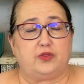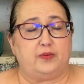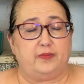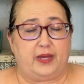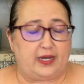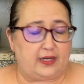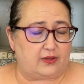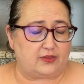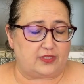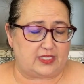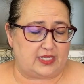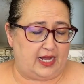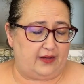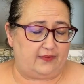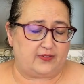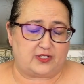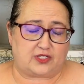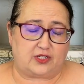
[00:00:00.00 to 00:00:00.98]
the medical
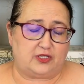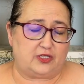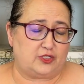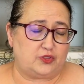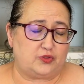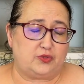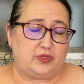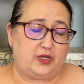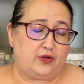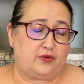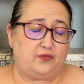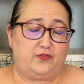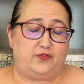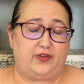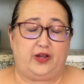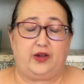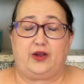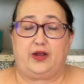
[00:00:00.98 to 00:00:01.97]
staff is going to do their
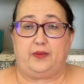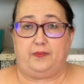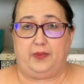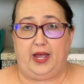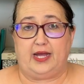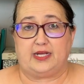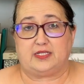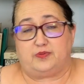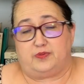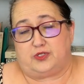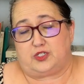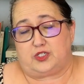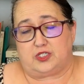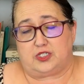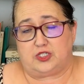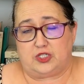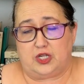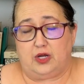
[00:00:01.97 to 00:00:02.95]
very best, but
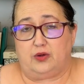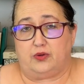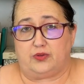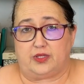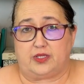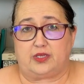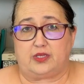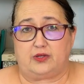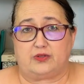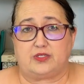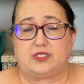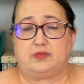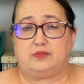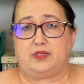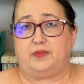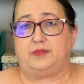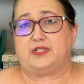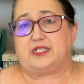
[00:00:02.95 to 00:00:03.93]
just know that there's some
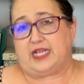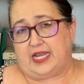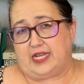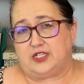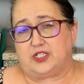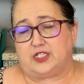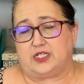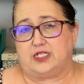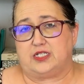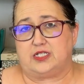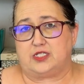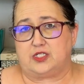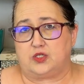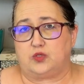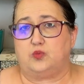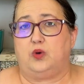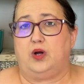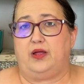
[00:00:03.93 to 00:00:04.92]
limitations
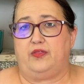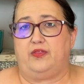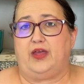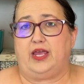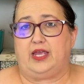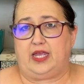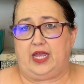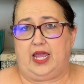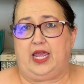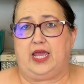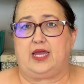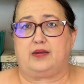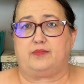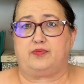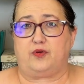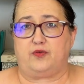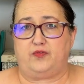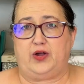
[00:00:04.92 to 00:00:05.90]
to what they can
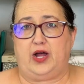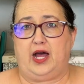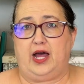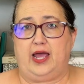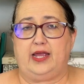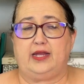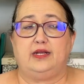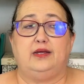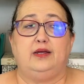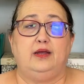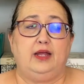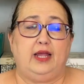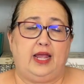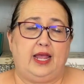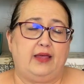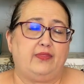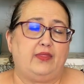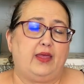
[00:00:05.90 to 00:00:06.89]
provide,
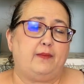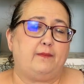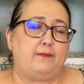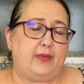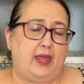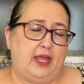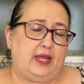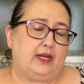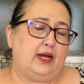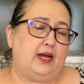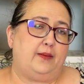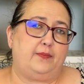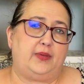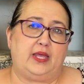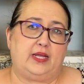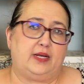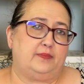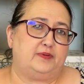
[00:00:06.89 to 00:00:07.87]
and they may not
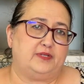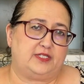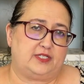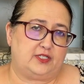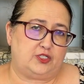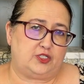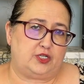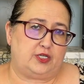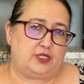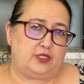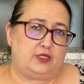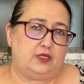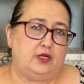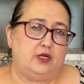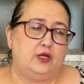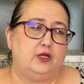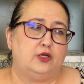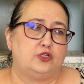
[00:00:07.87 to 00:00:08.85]
be in a position
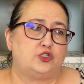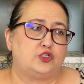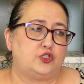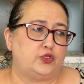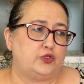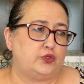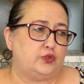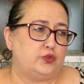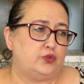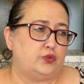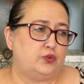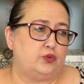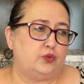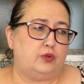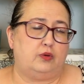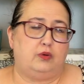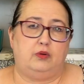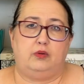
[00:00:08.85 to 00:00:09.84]
to